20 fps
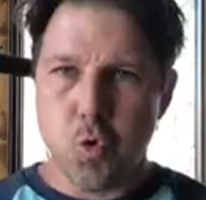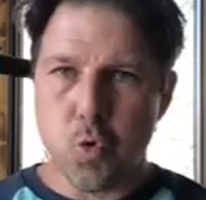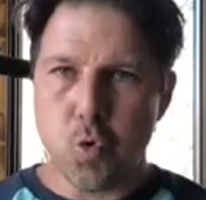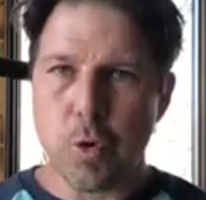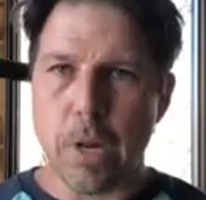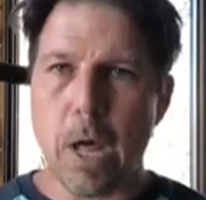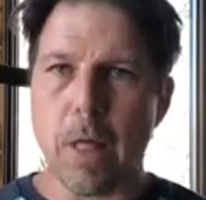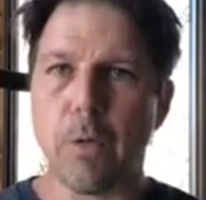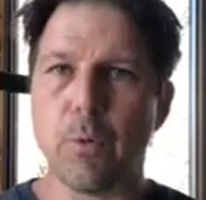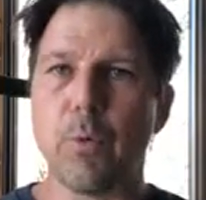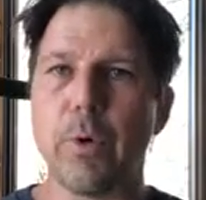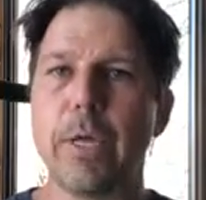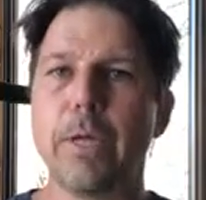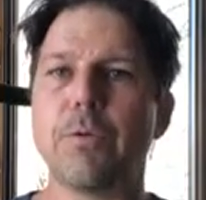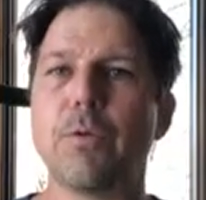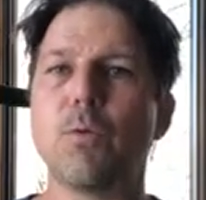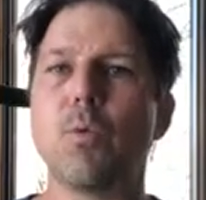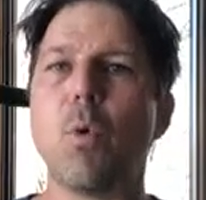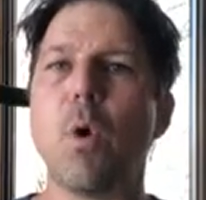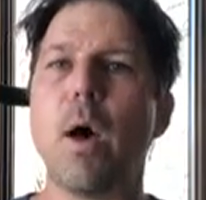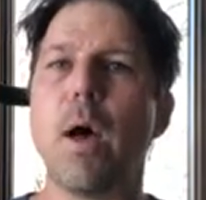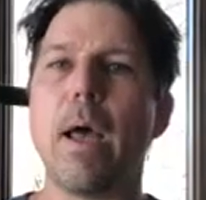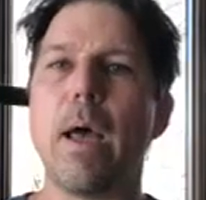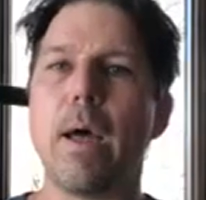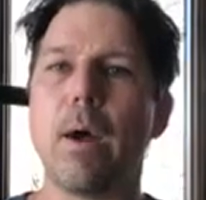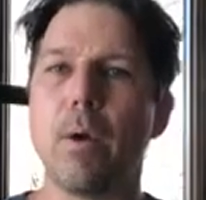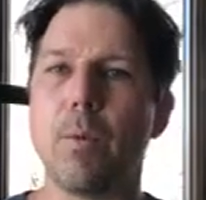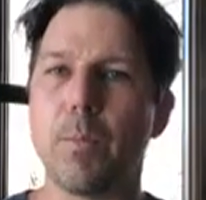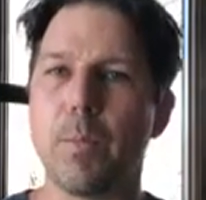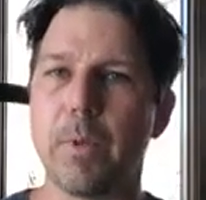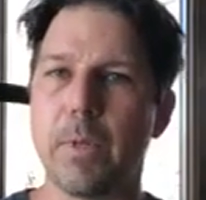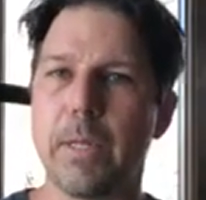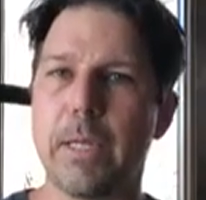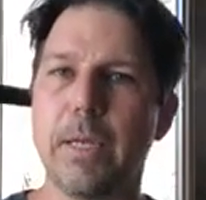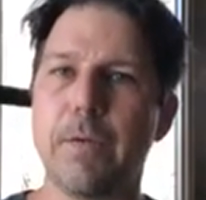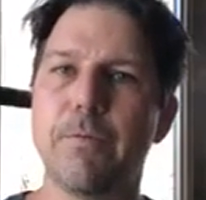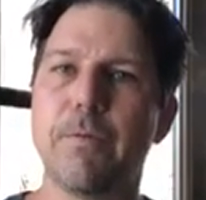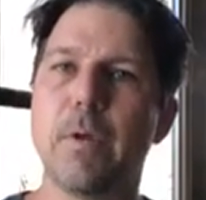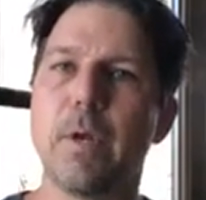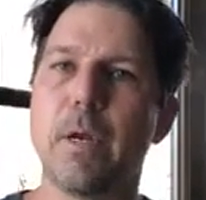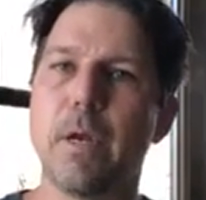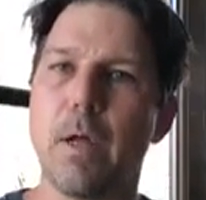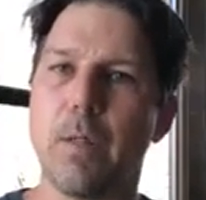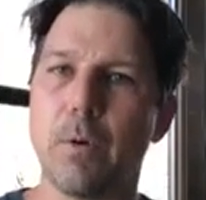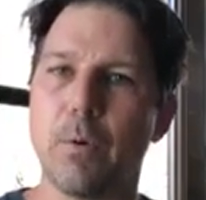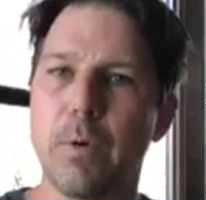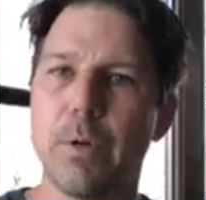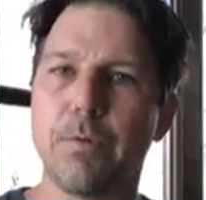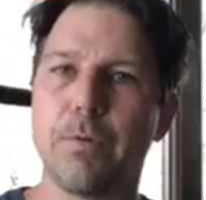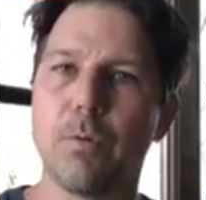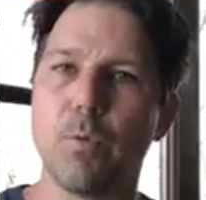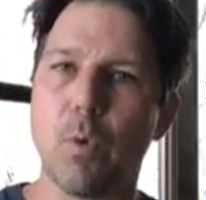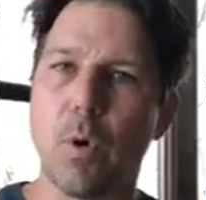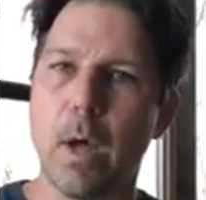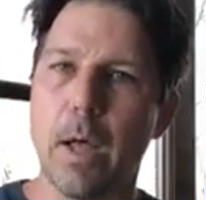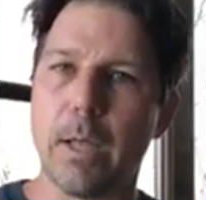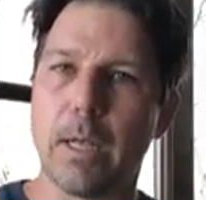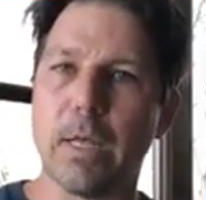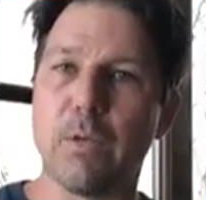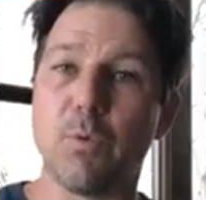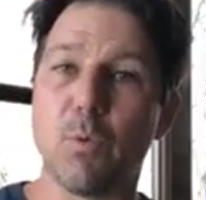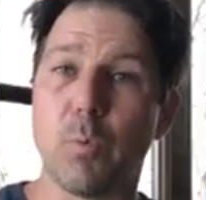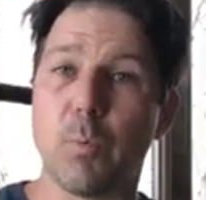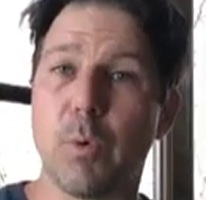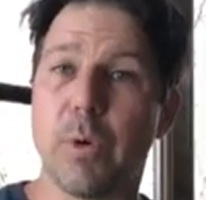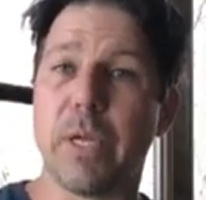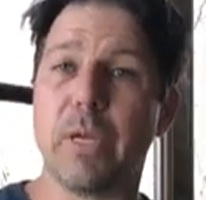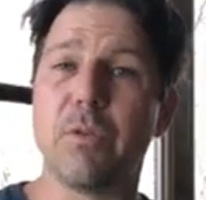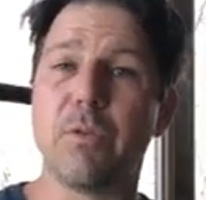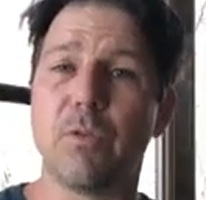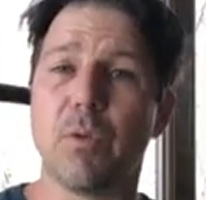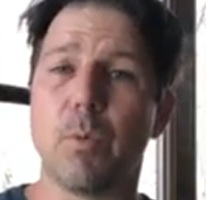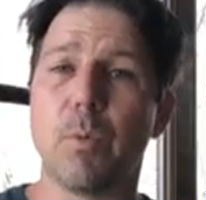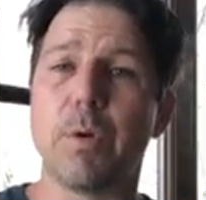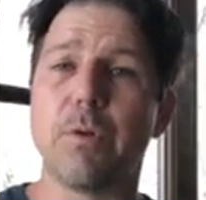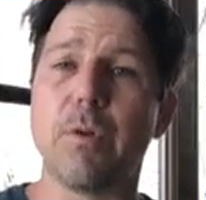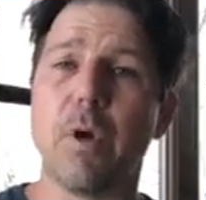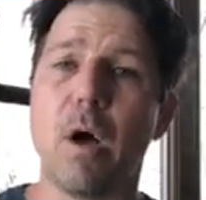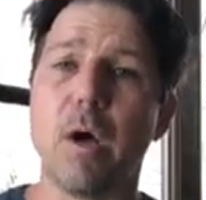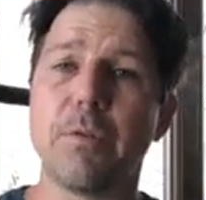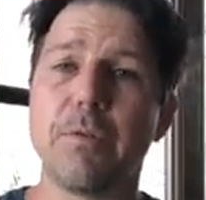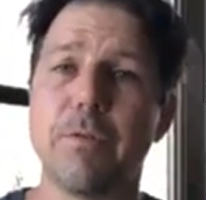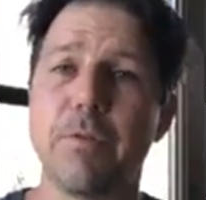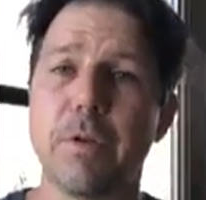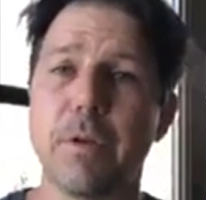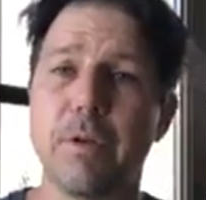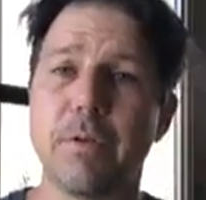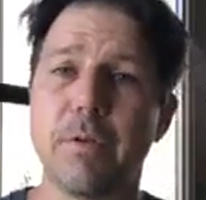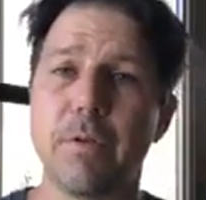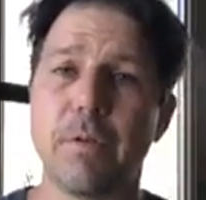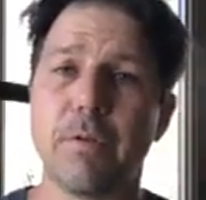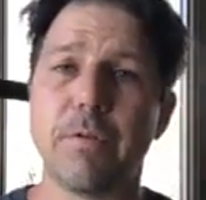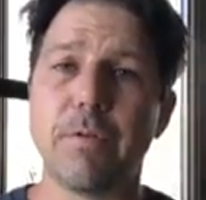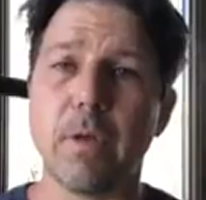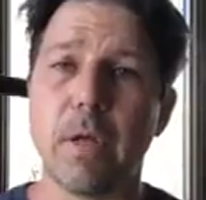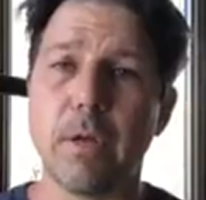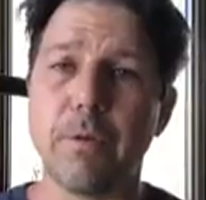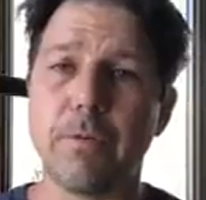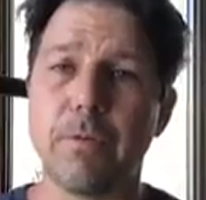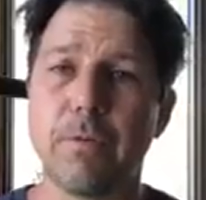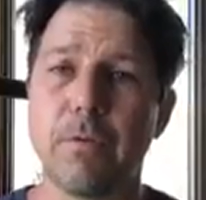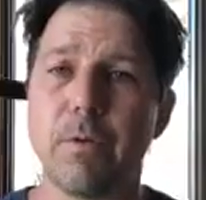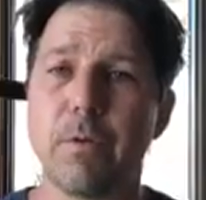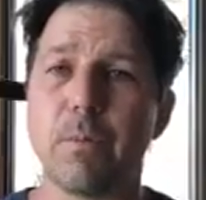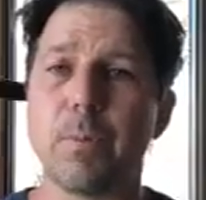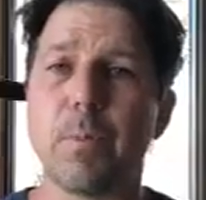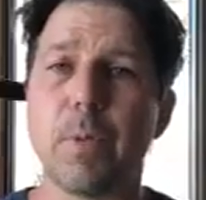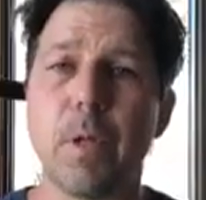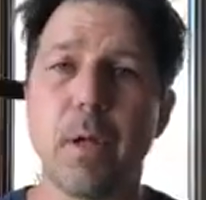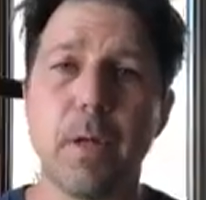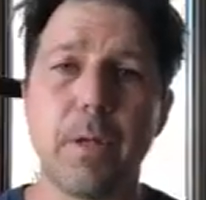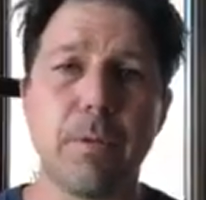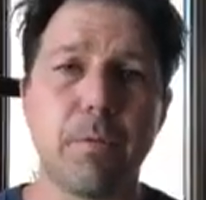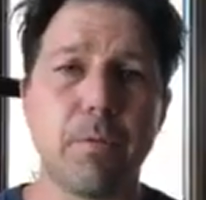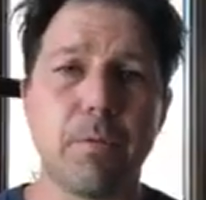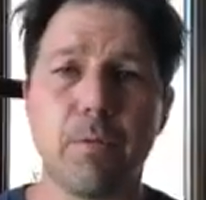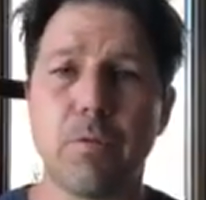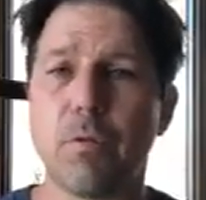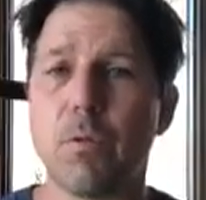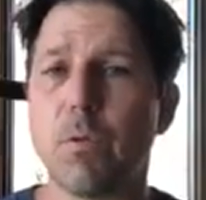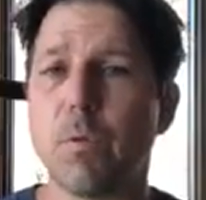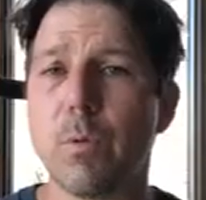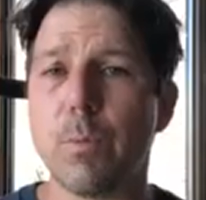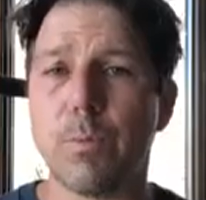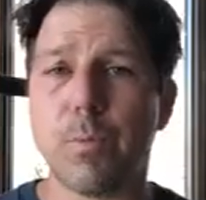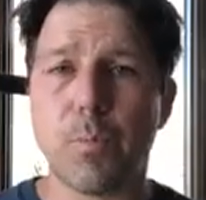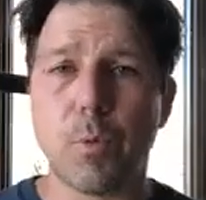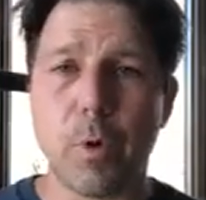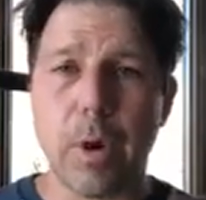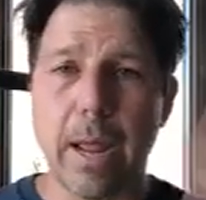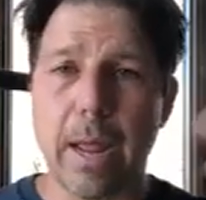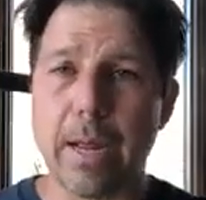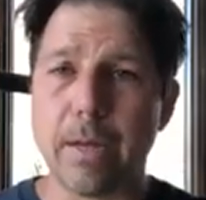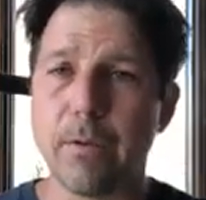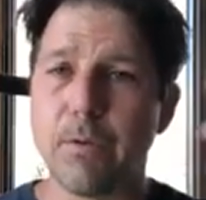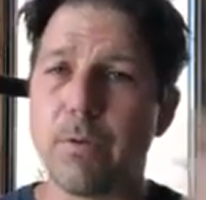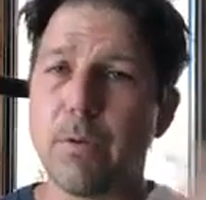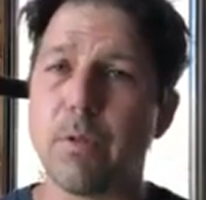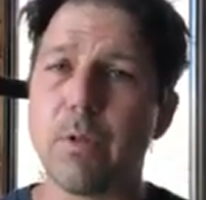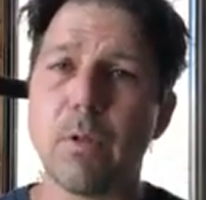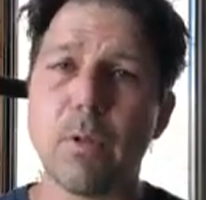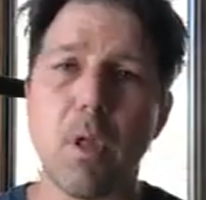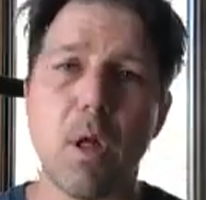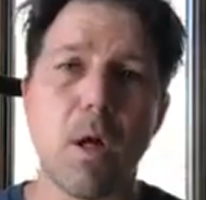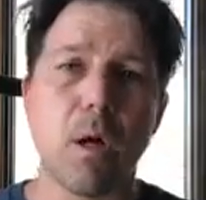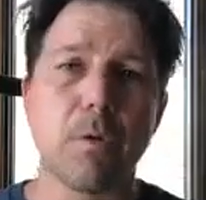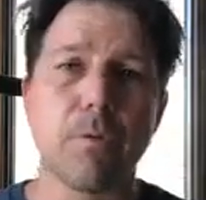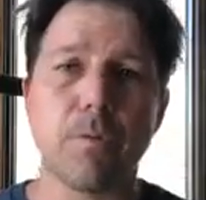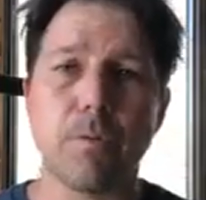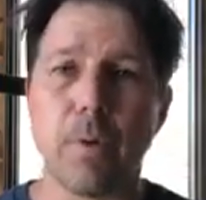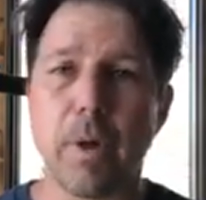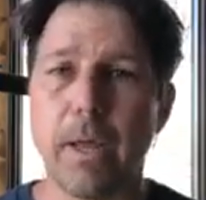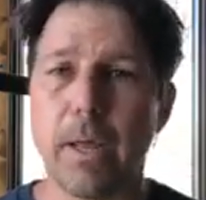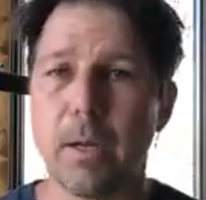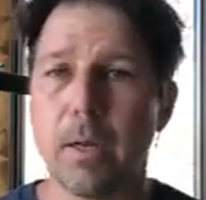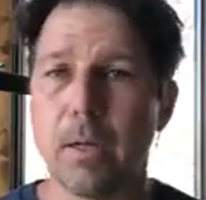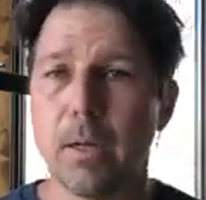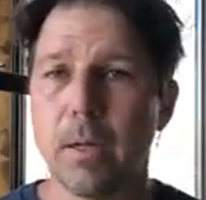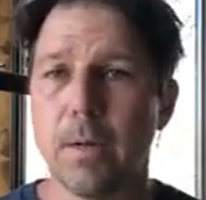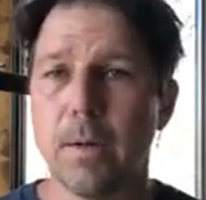Now the reason why I don't believe, another reason why, because we're bringing so much oxygen to the cells, to the blood, to the brain, to the lungs, right?